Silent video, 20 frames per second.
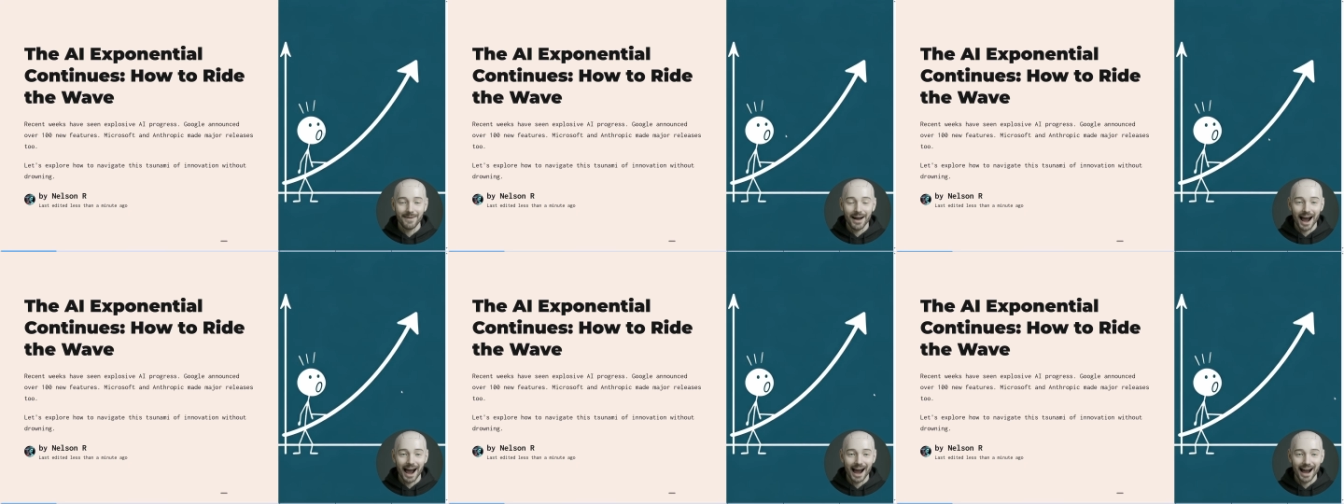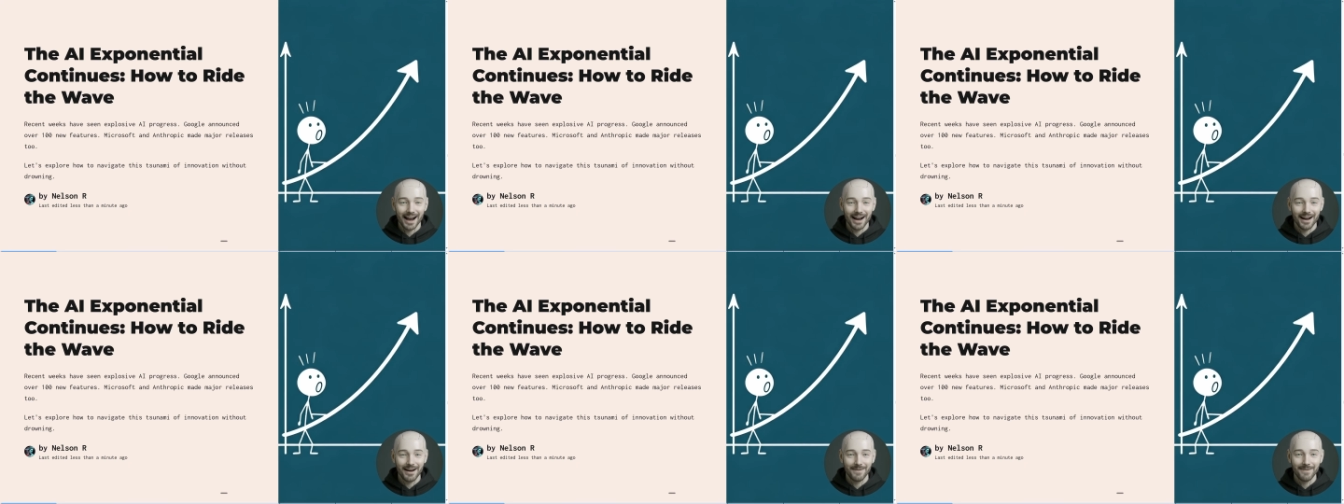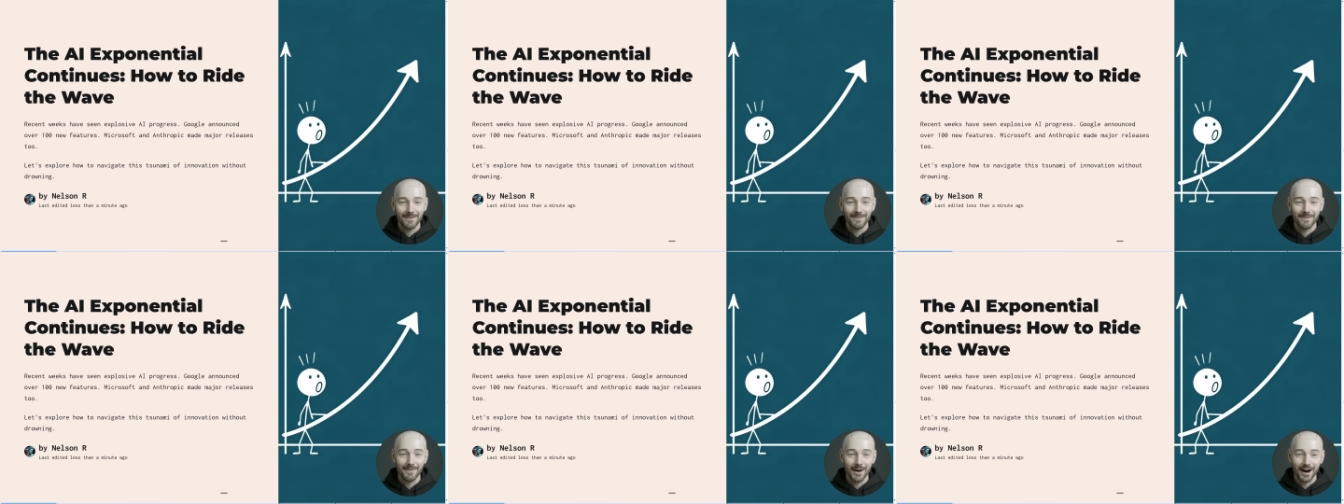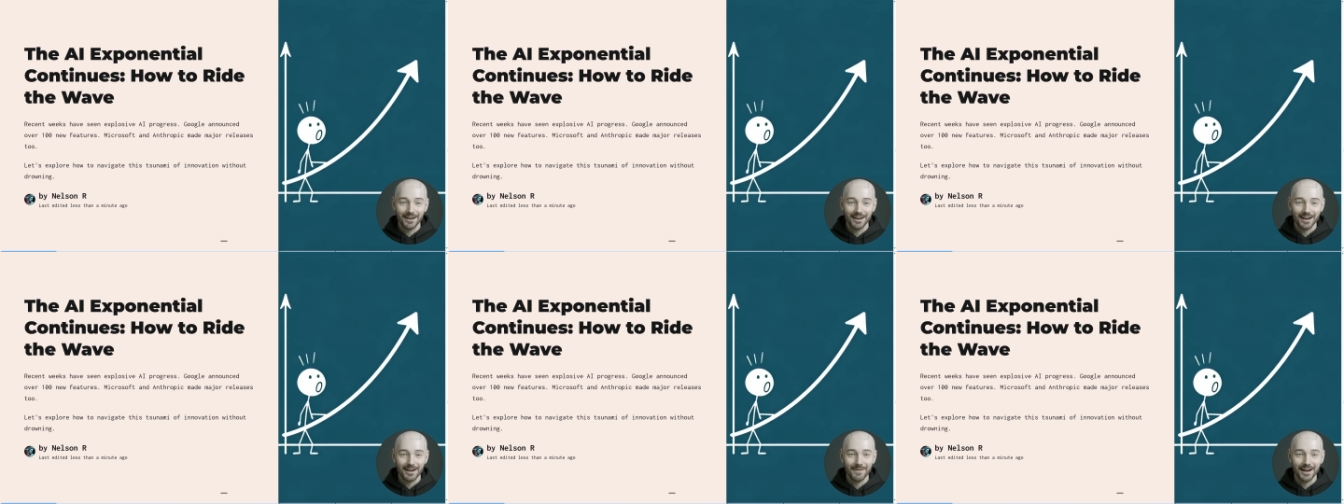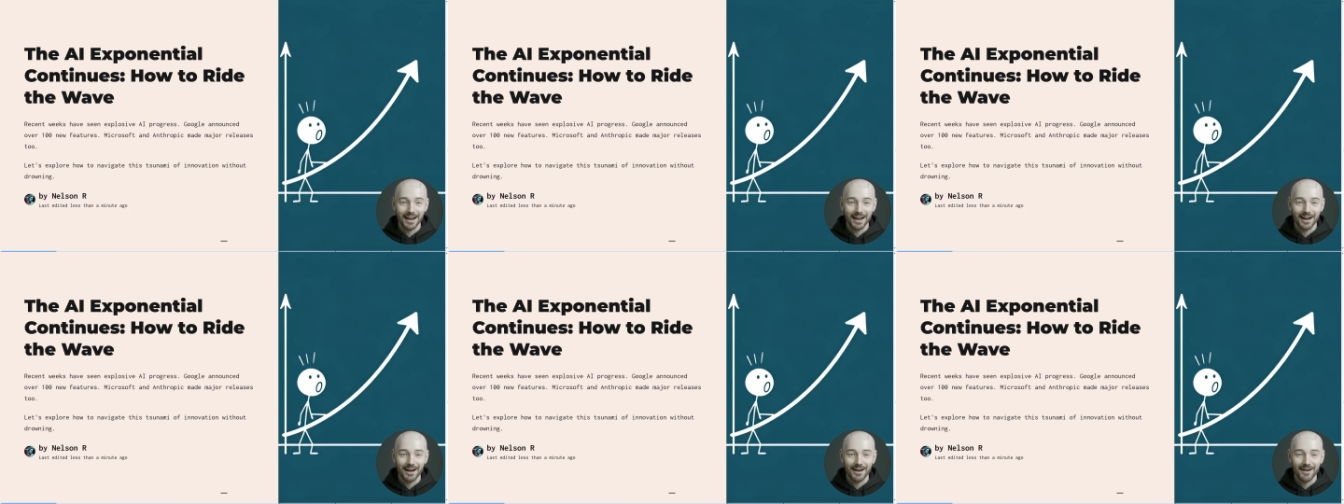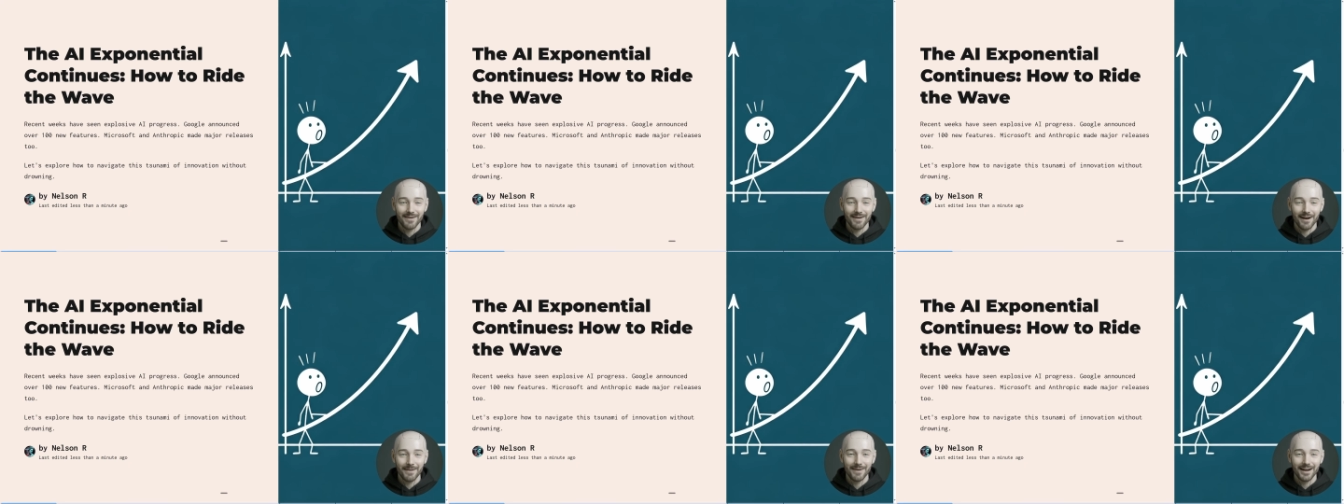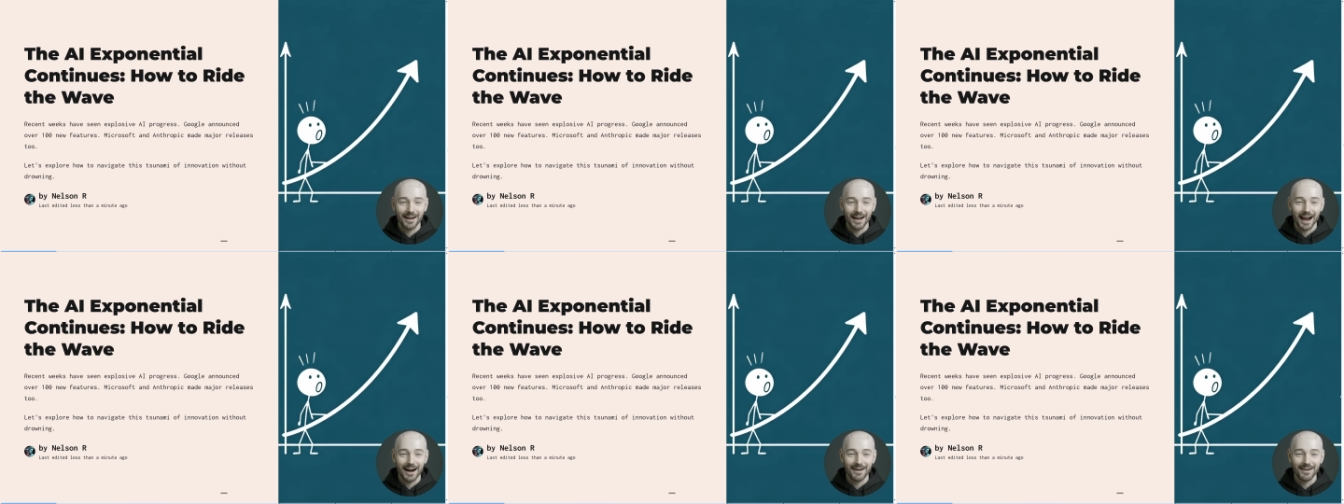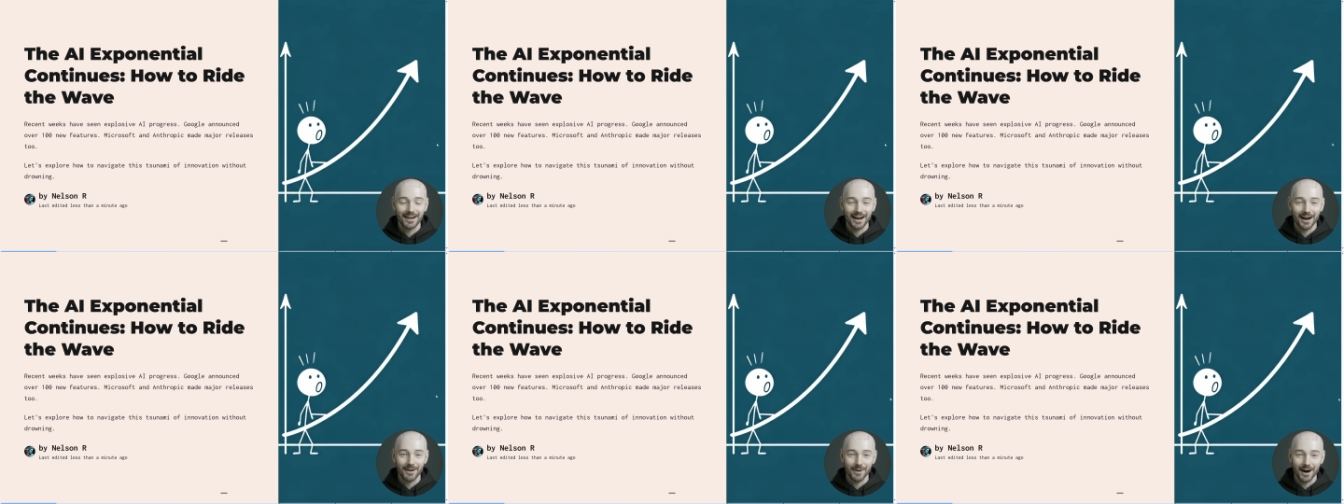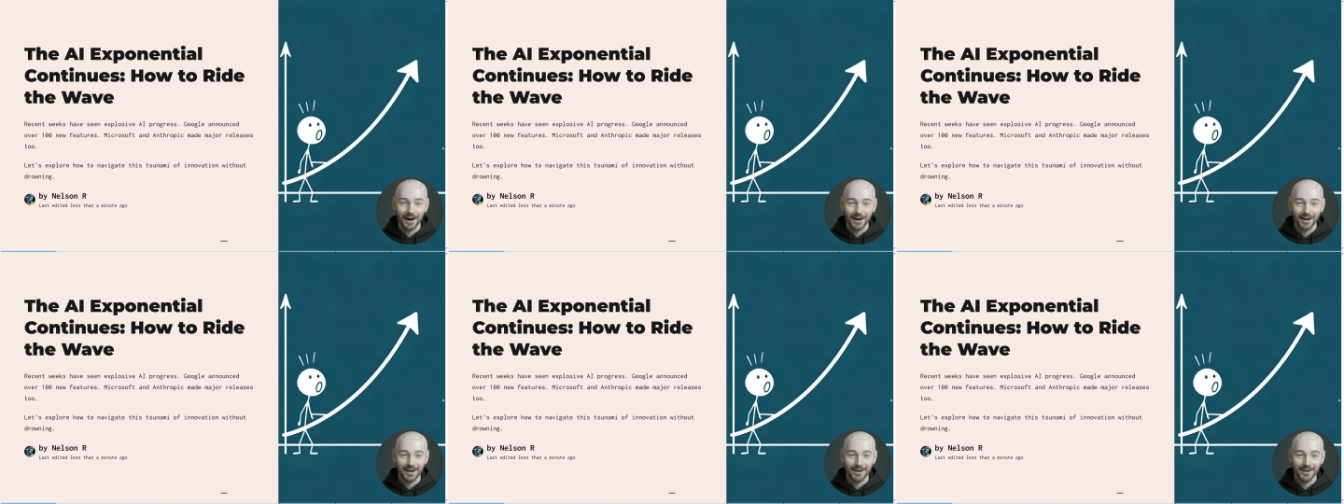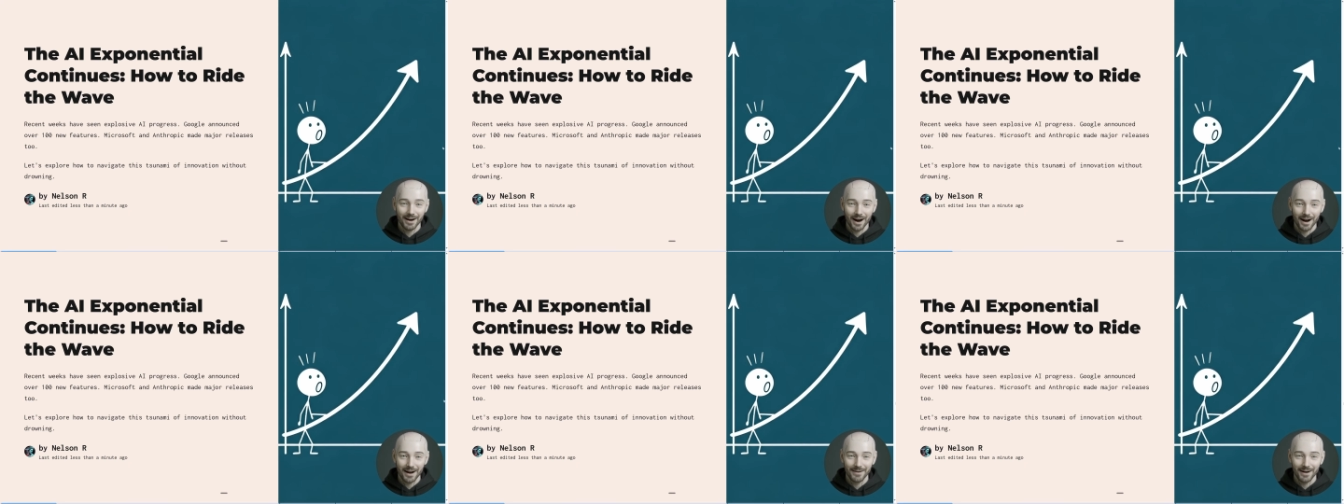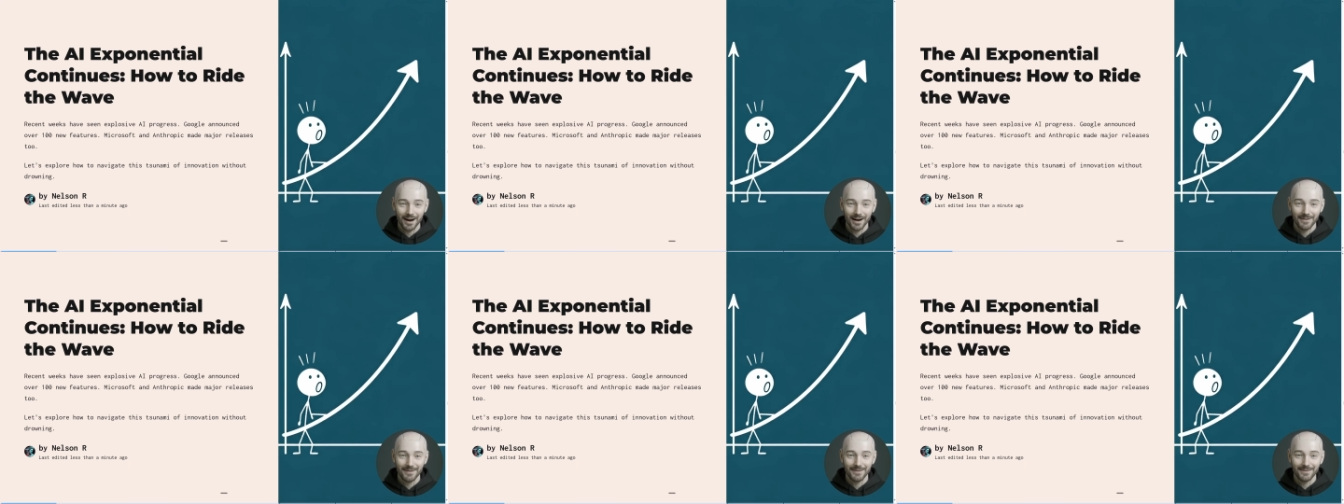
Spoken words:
Hey, Melsom here from cloudsecrocket.com.